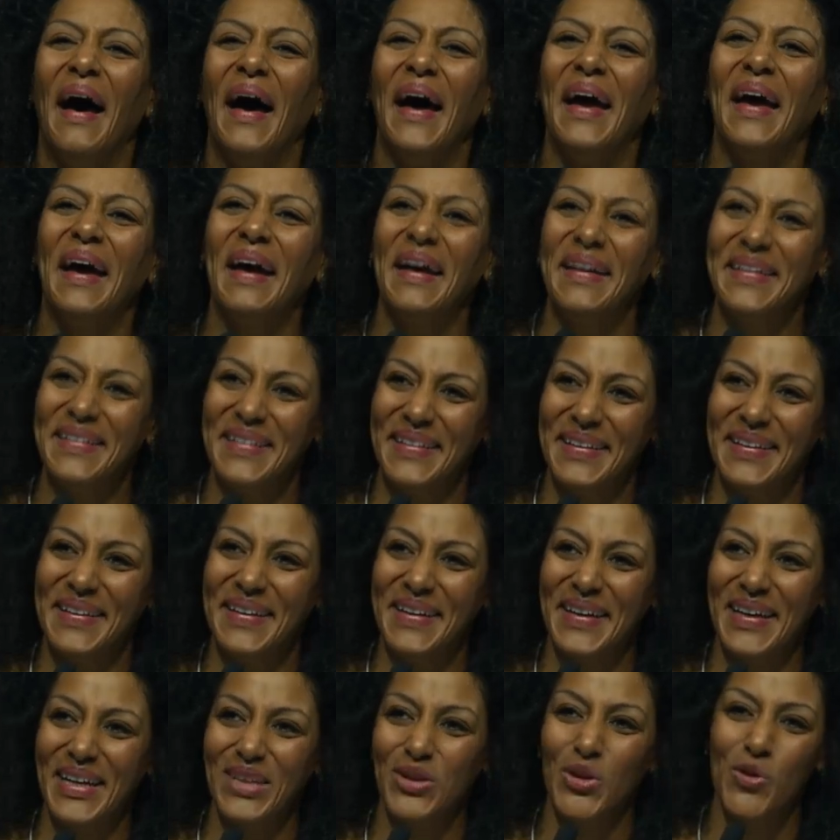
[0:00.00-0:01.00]

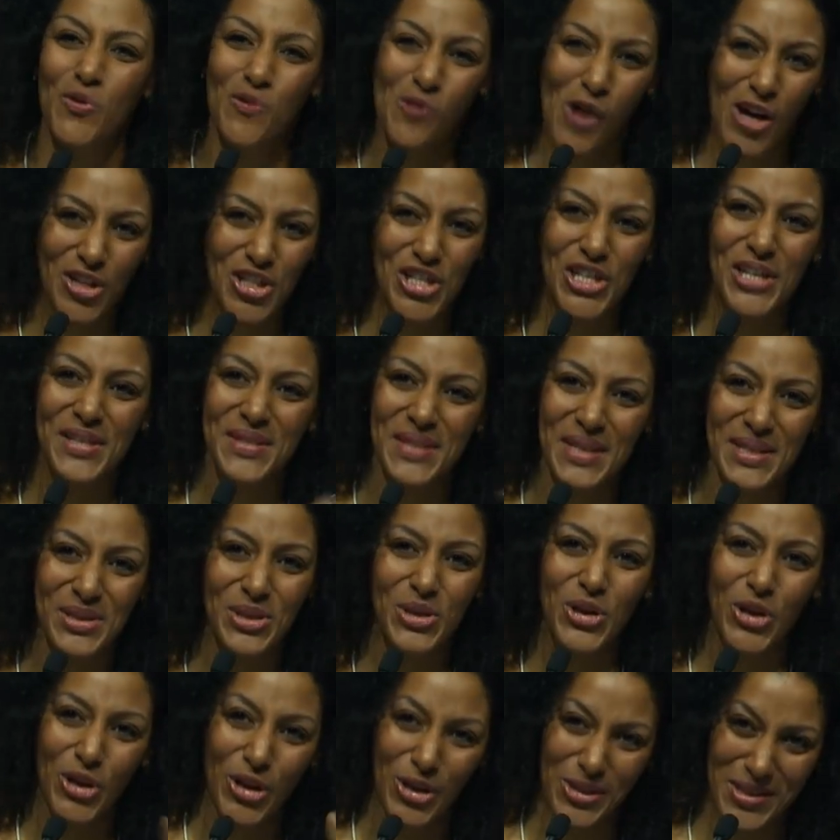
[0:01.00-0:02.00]
and to watching these
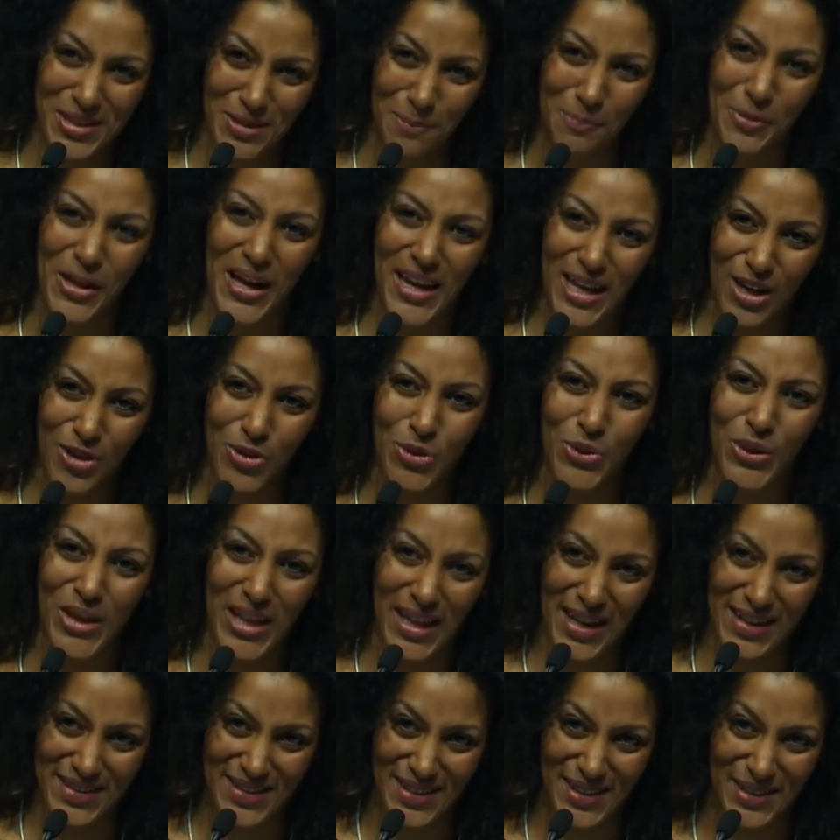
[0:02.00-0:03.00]
girls playing
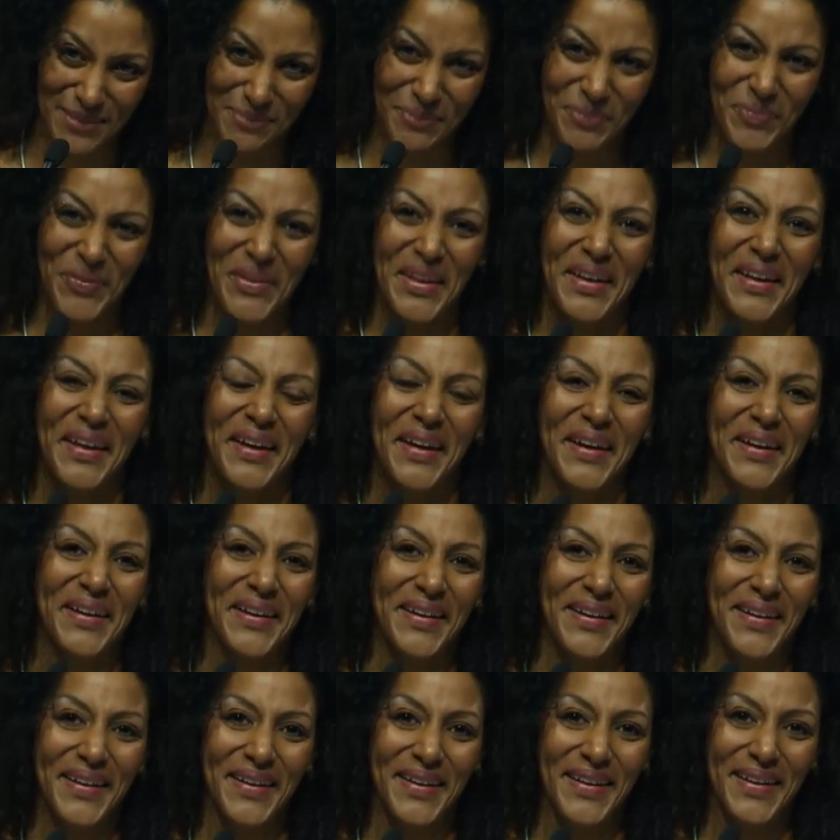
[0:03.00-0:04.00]
together,
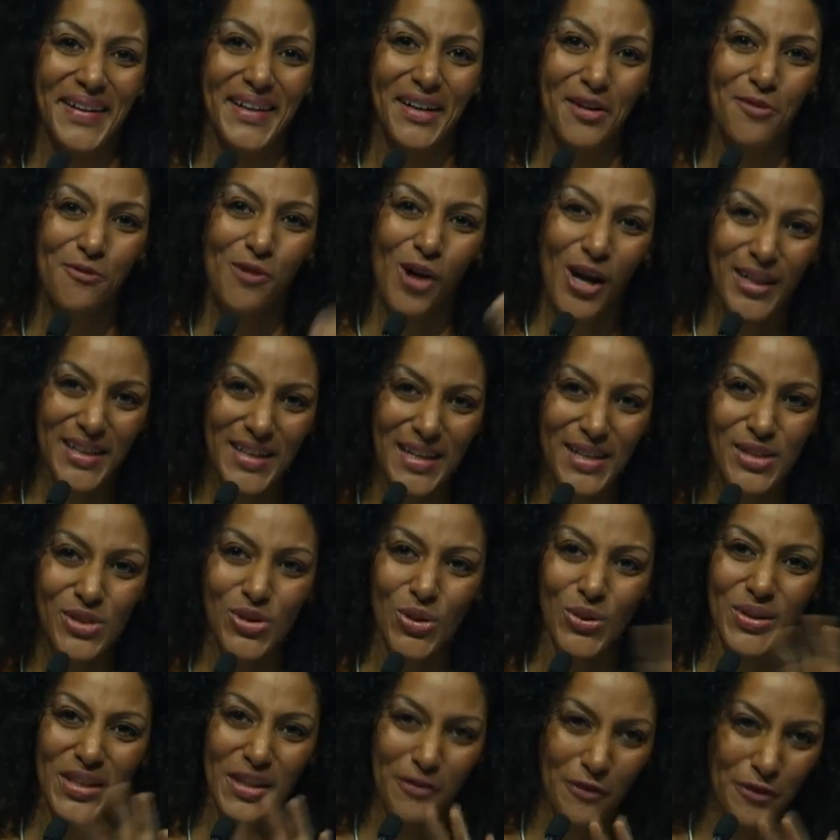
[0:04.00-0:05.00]
one is
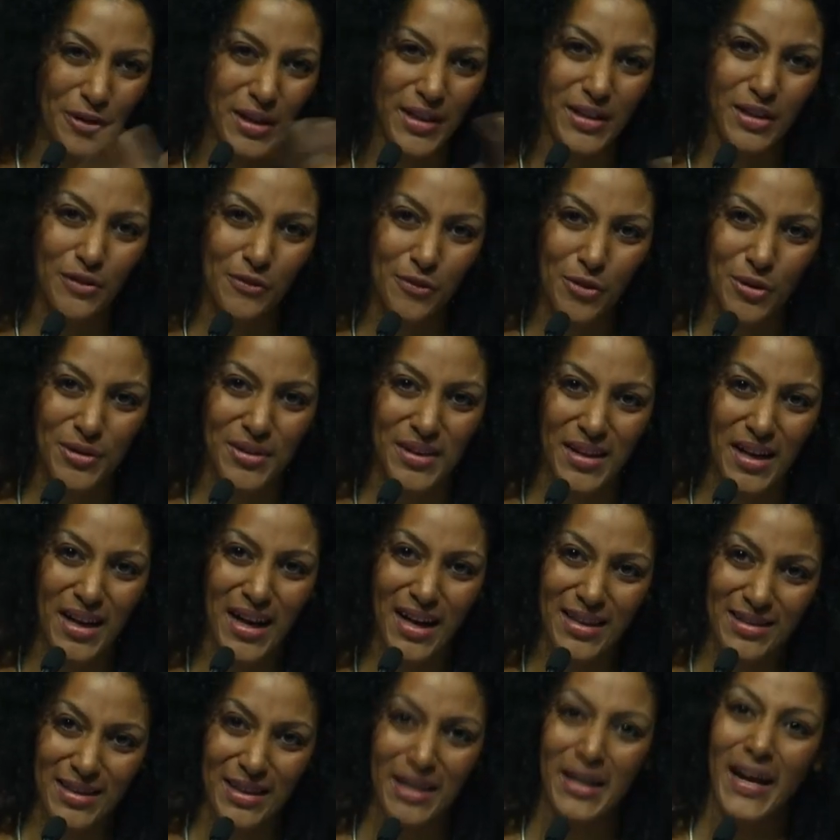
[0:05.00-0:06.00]
so different from the
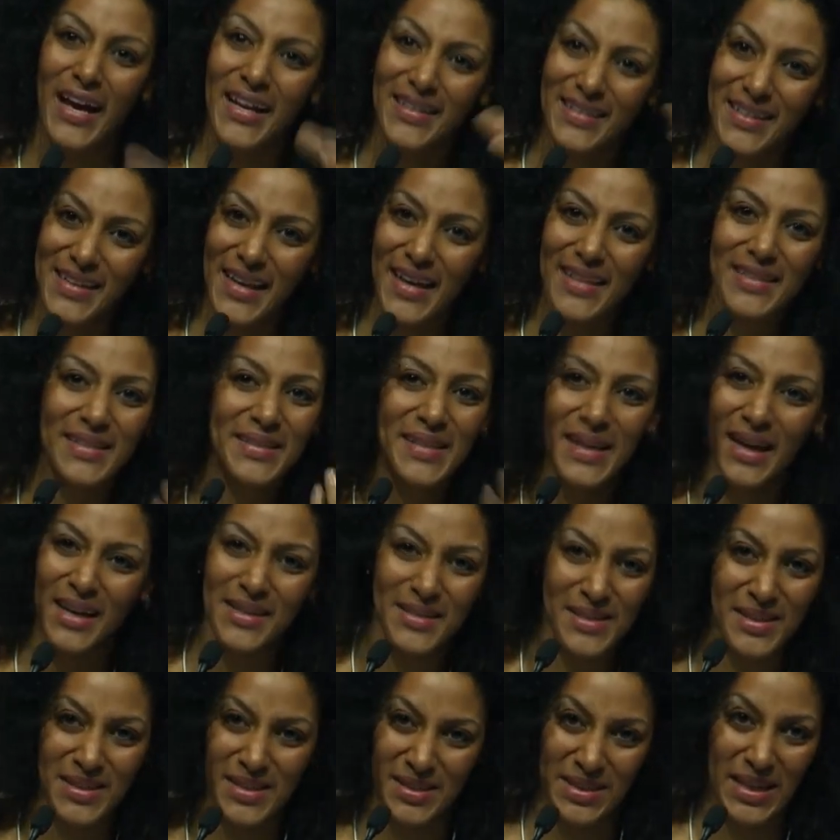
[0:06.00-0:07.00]
other, and yet they
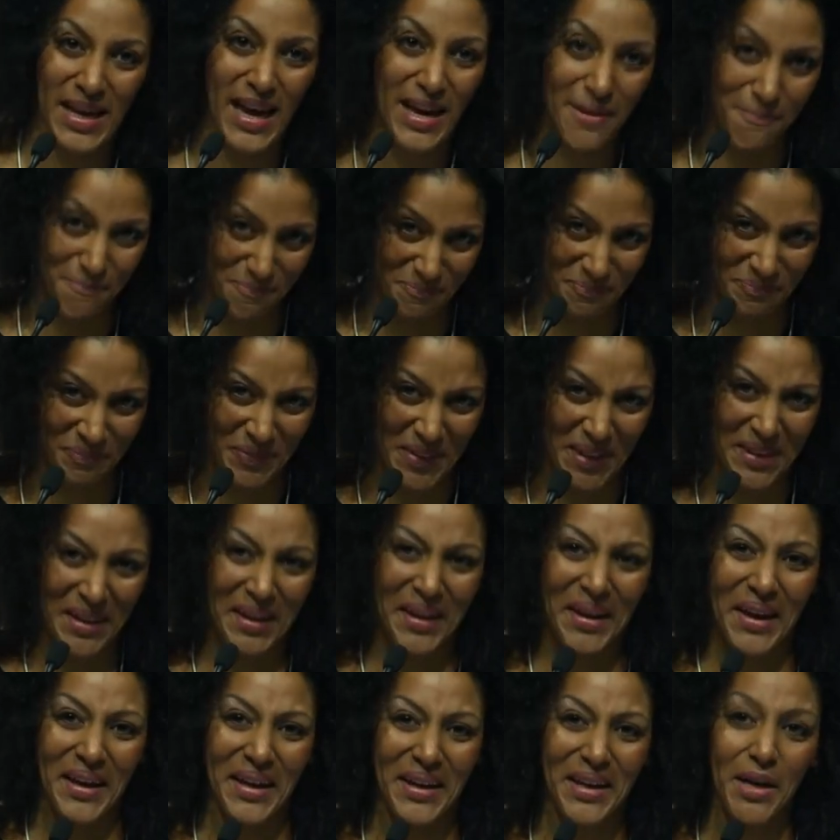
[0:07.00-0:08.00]
are the same.
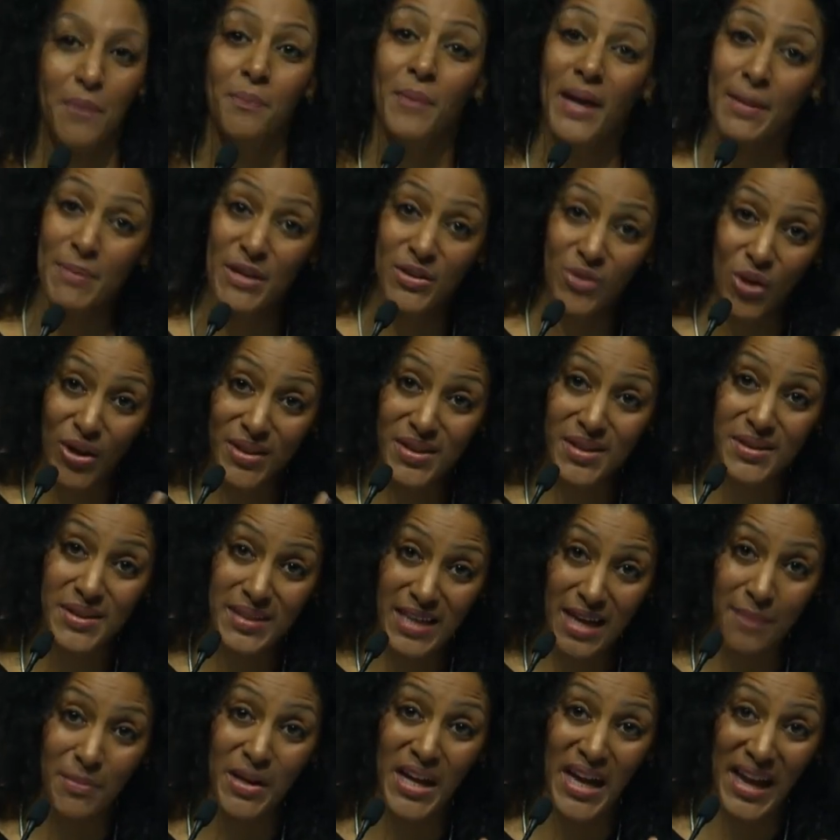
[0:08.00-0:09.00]
Maybe not the
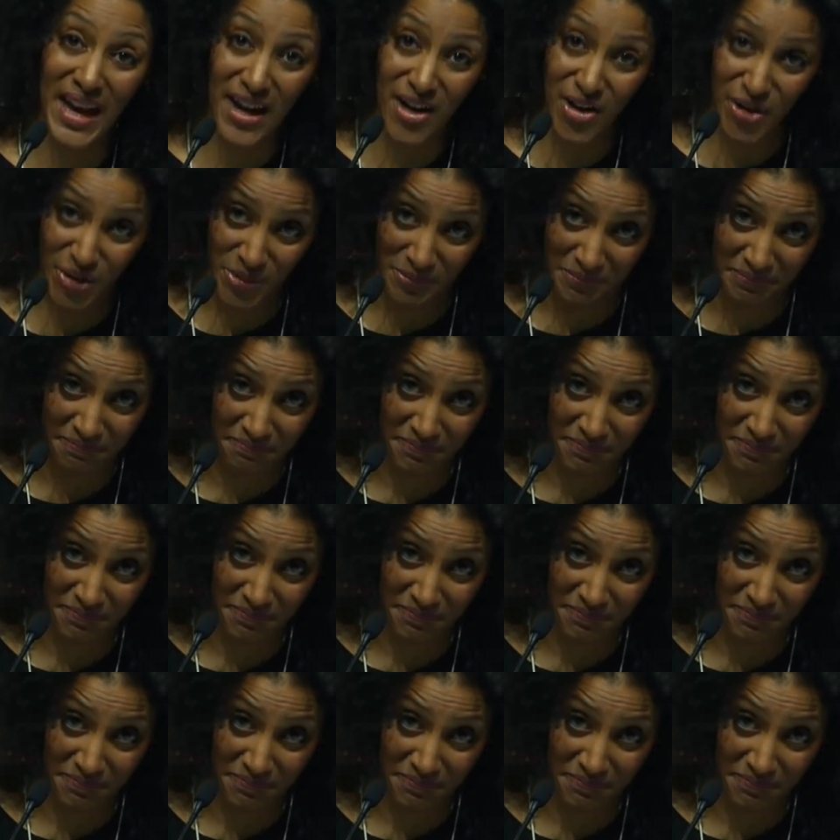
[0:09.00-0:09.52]
same hair,